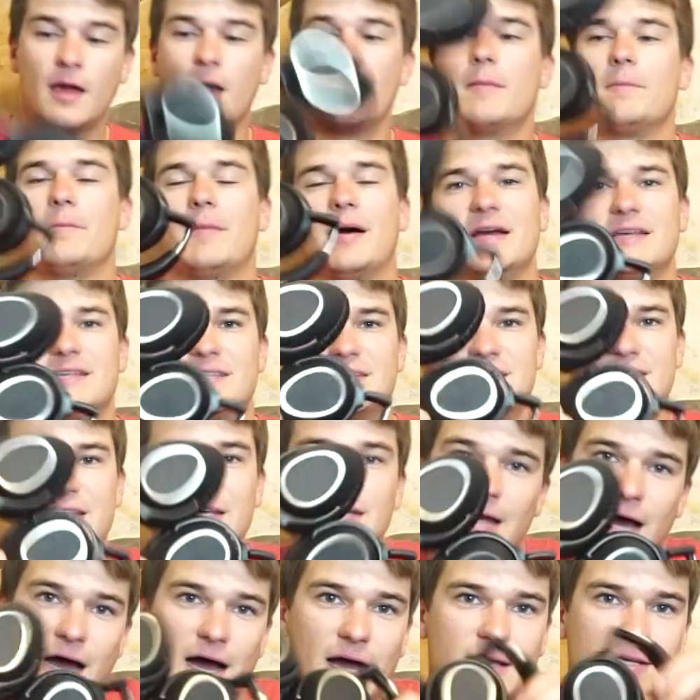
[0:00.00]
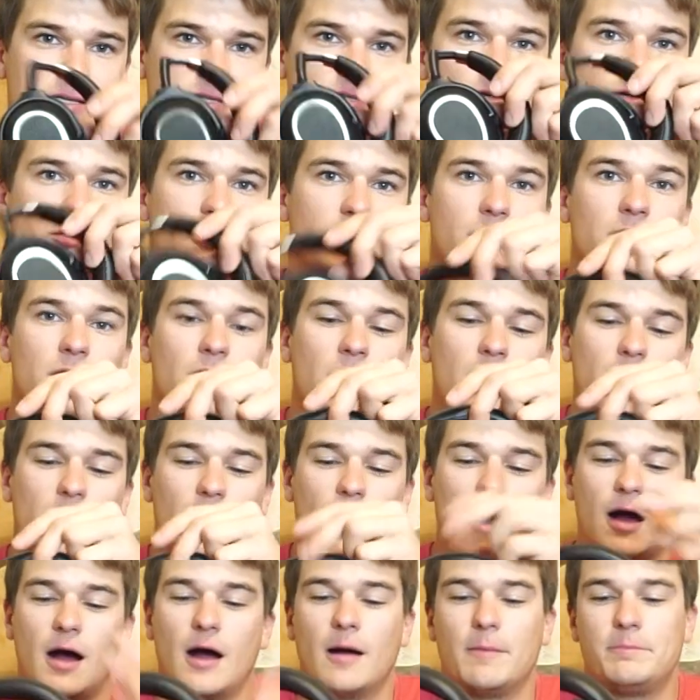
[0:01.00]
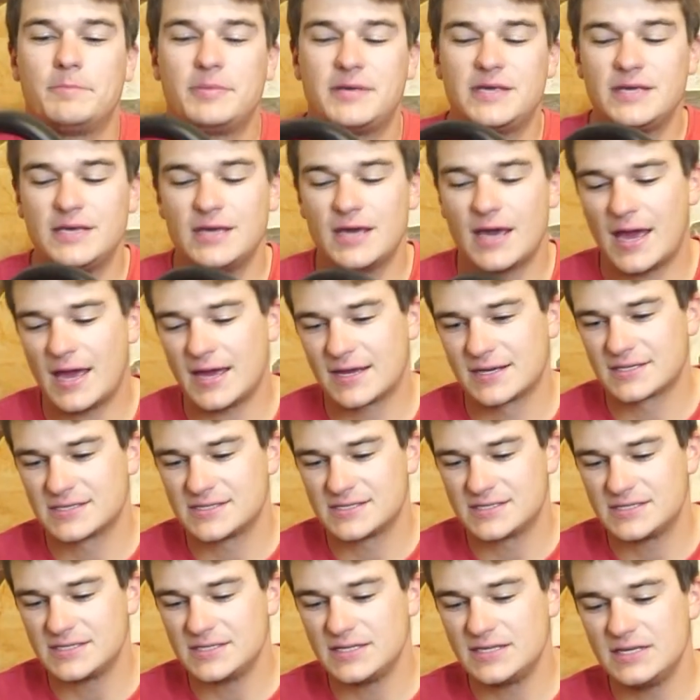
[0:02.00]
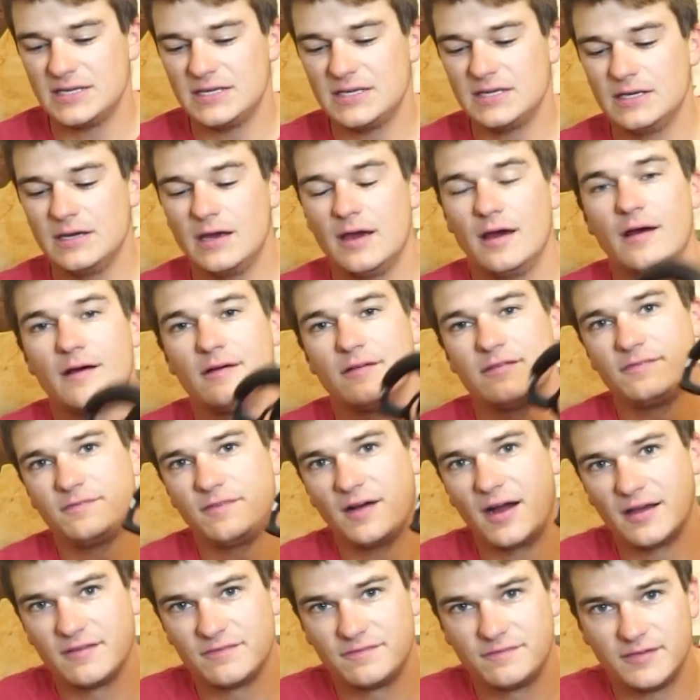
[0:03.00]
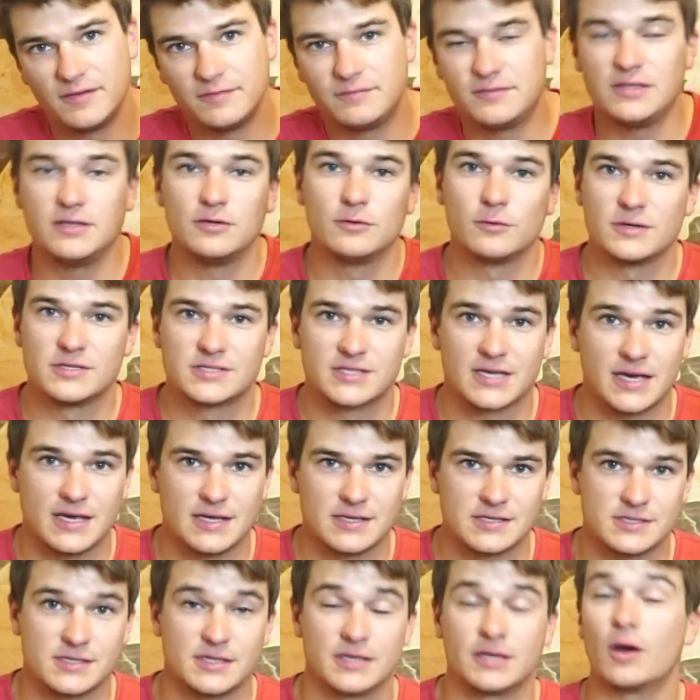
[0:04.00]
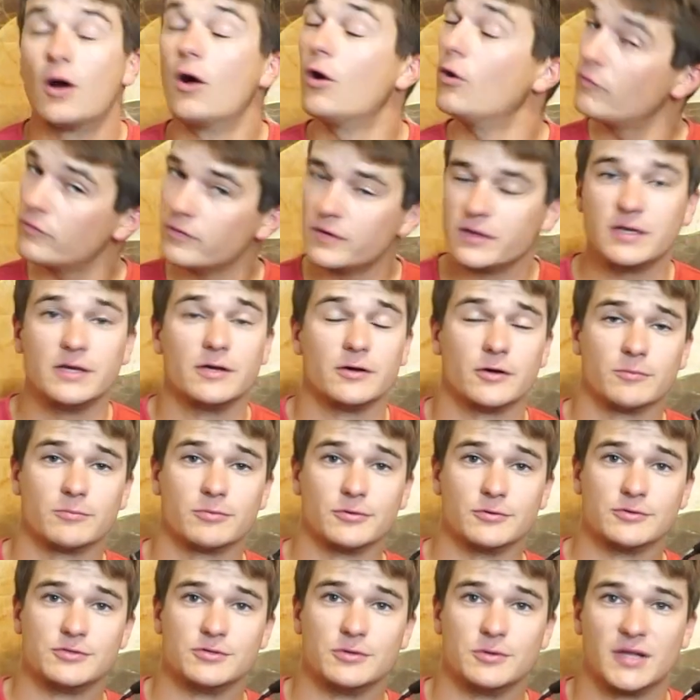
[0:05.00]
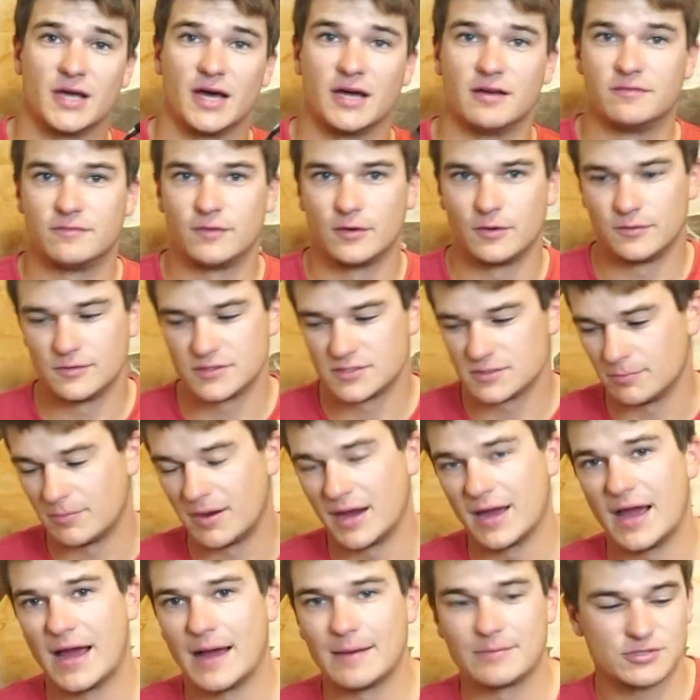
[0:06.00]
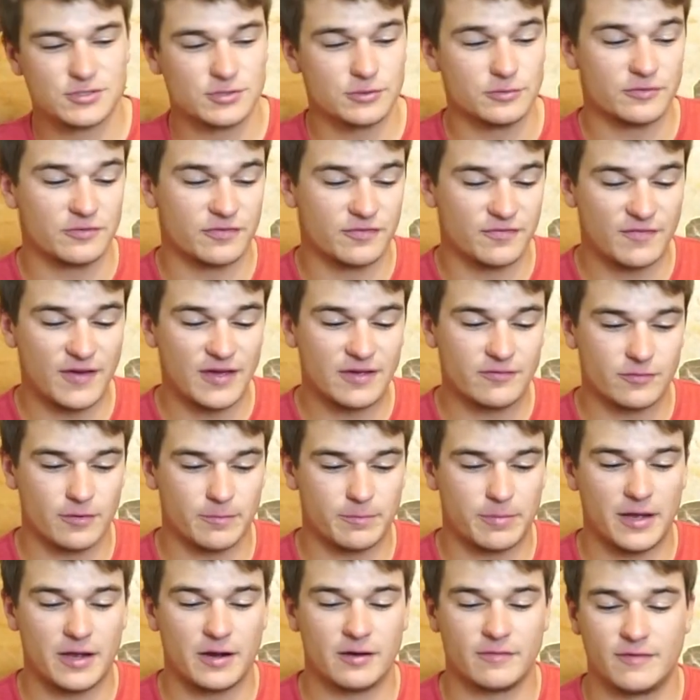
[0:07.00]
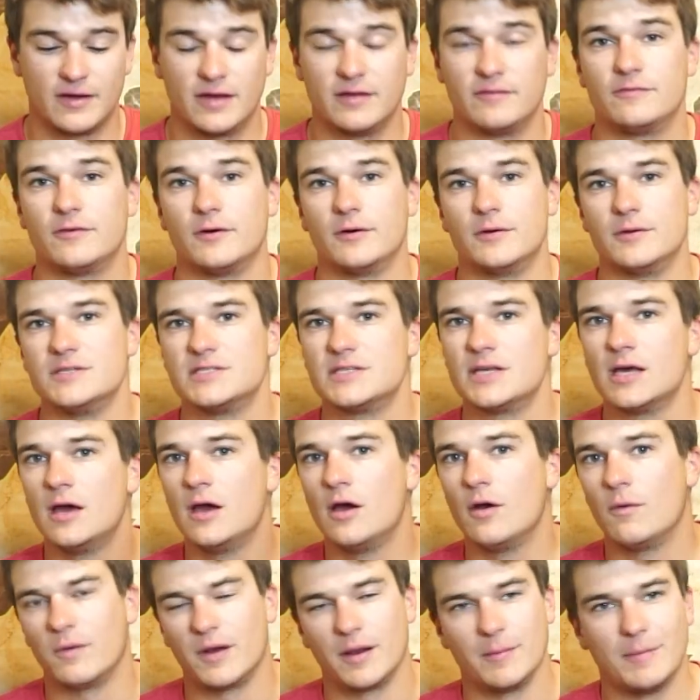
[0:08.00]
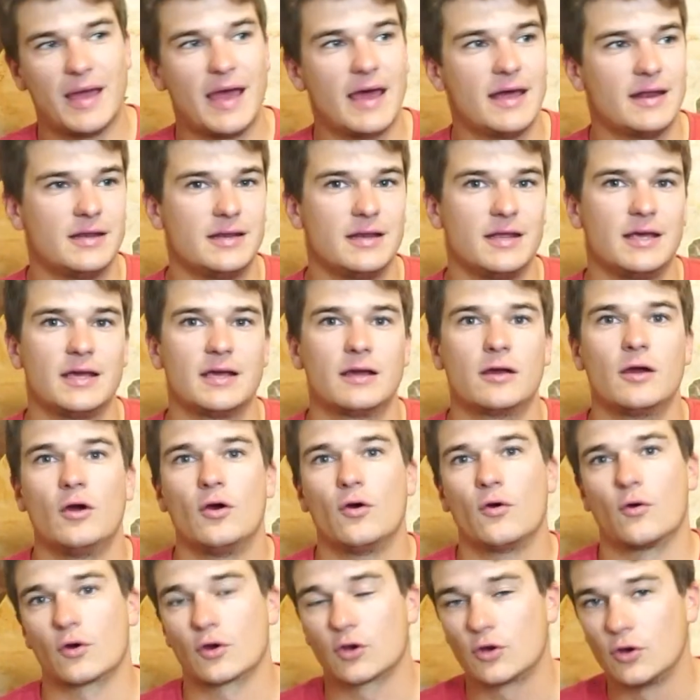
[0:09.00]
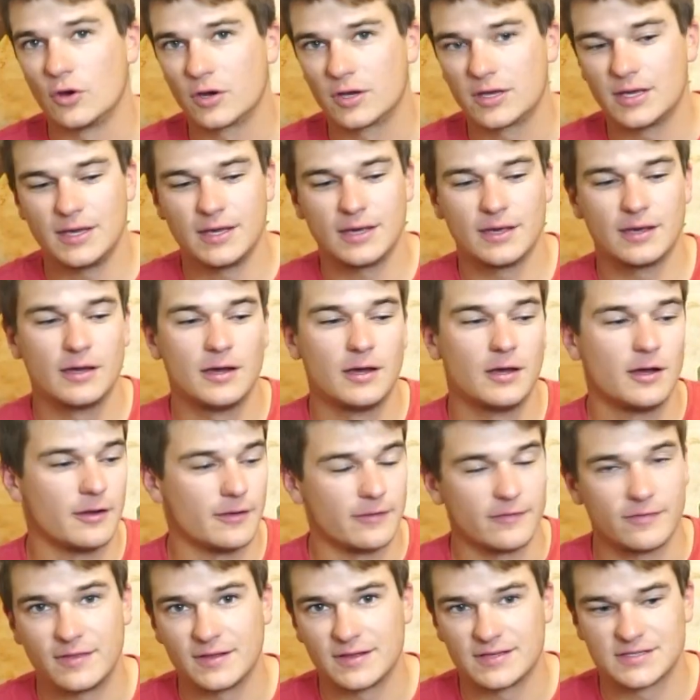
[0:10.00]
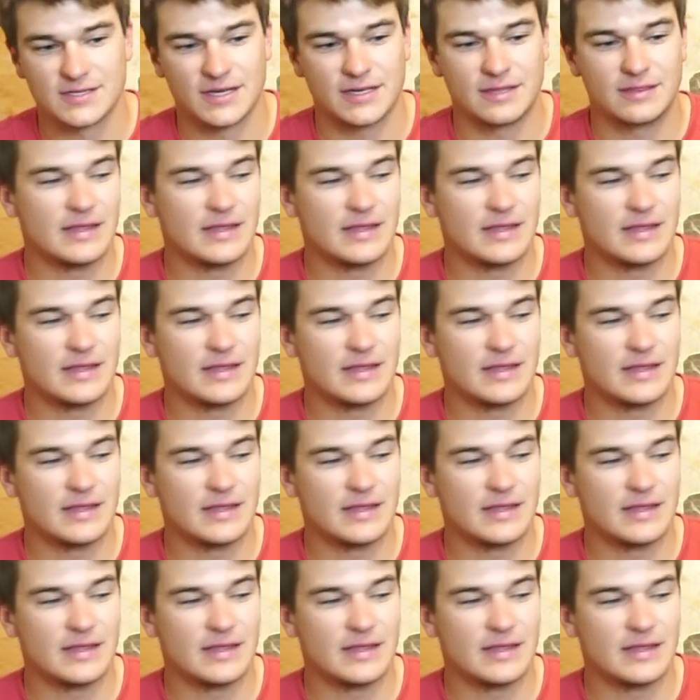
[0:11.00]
my Sennheiser PXC 550 noise canceling over-the-ear Bluetooth headphones, my absolute favorite pair of headphones when I'm editing or cooking, things like